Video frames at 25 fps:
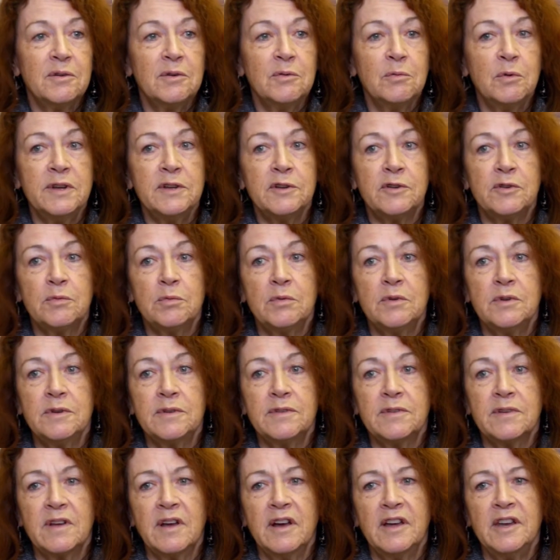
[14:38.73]
which
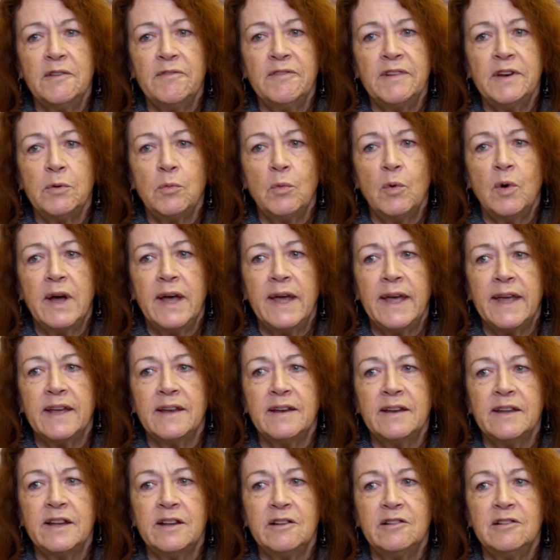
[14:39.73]
was kind of in a way
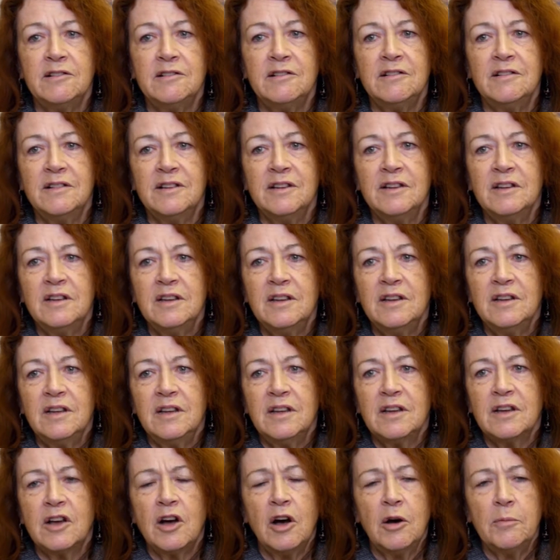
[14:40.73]
a little
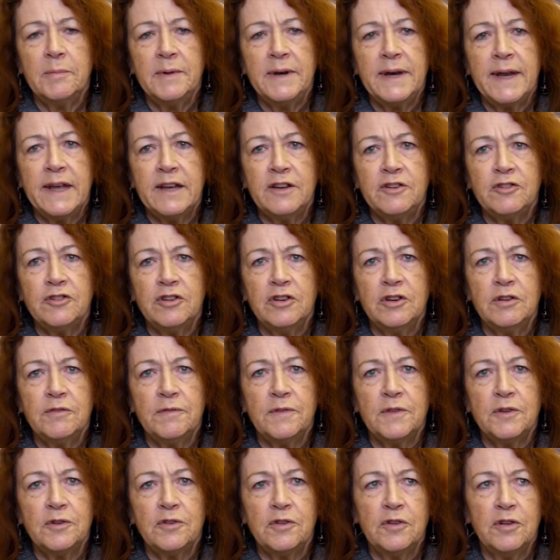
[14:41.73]
combination
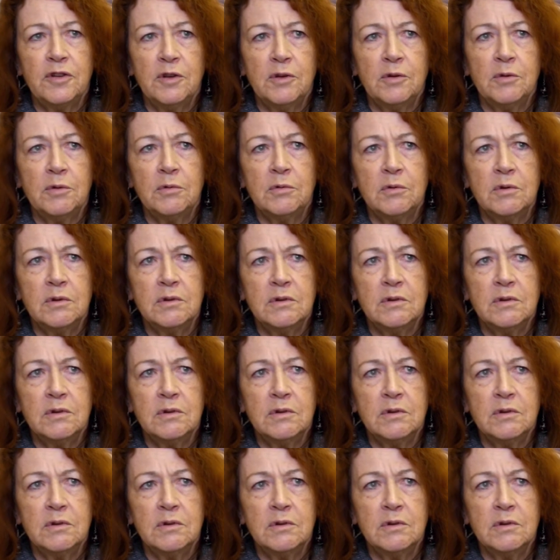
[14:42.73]
of the two.